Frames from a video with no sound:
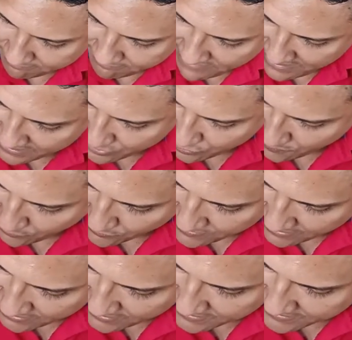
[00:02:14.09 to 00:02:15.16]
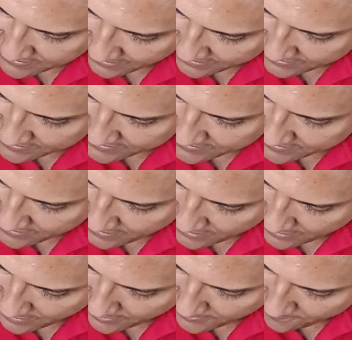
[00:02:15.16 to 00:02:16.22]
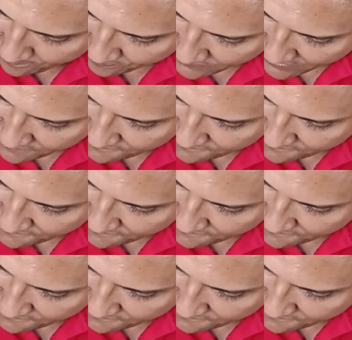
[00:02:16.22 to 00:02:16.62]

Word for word: let's suppose that this side is um,